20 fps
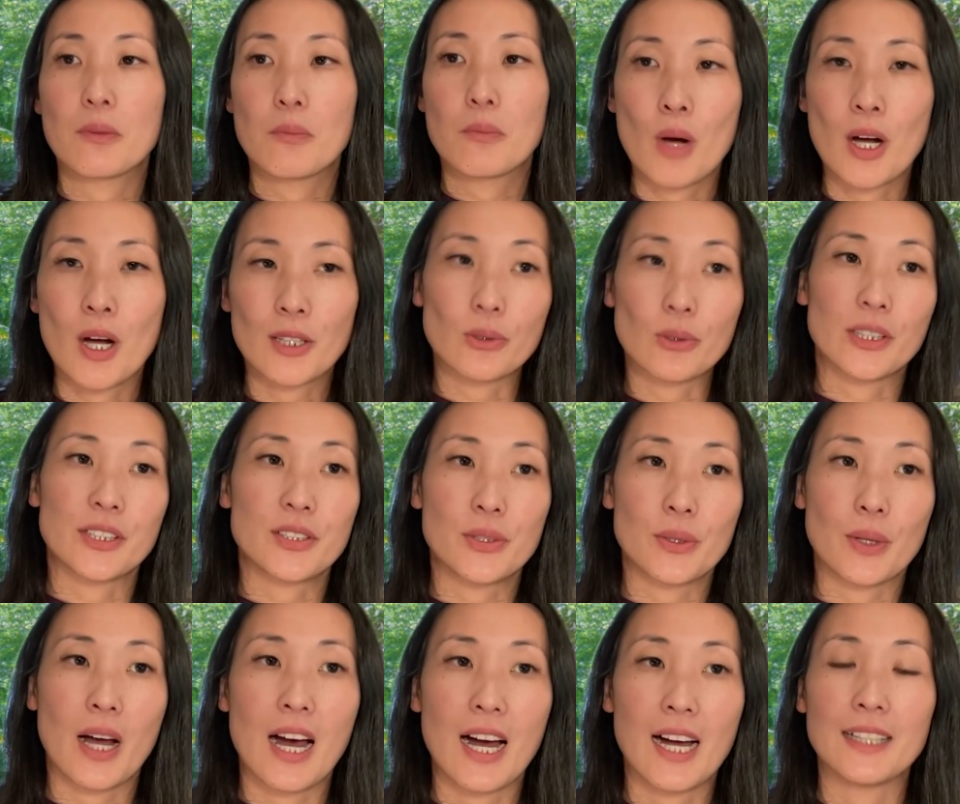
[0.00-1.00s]
moderate
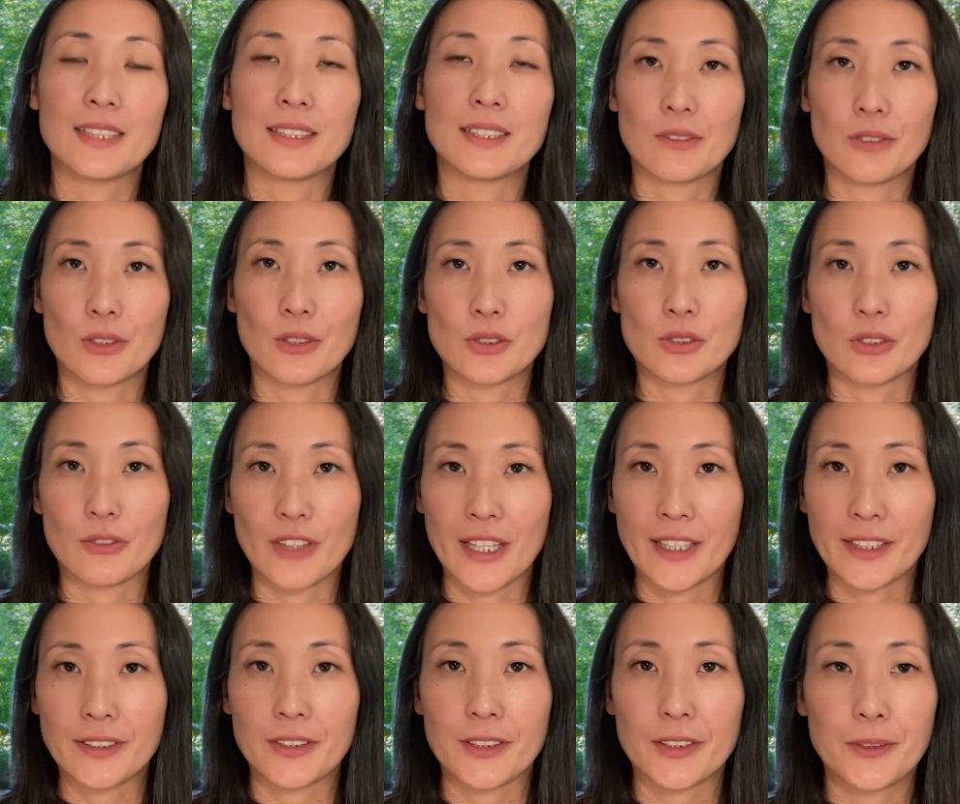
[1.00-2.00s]
to high levels of
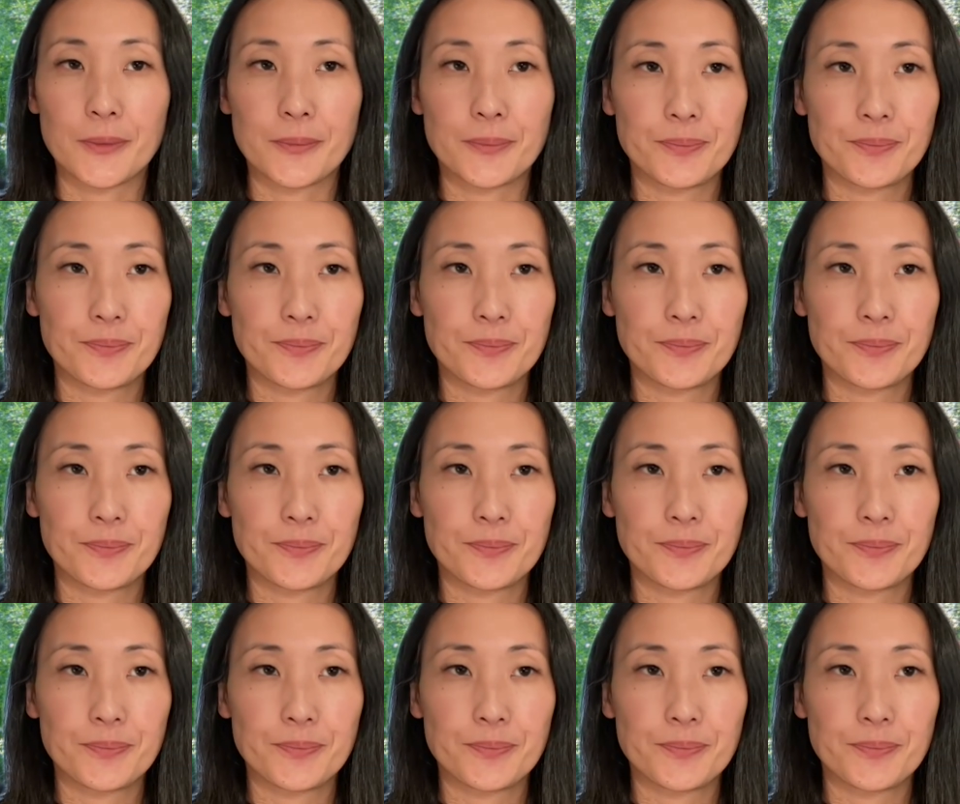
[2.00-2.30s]
anger.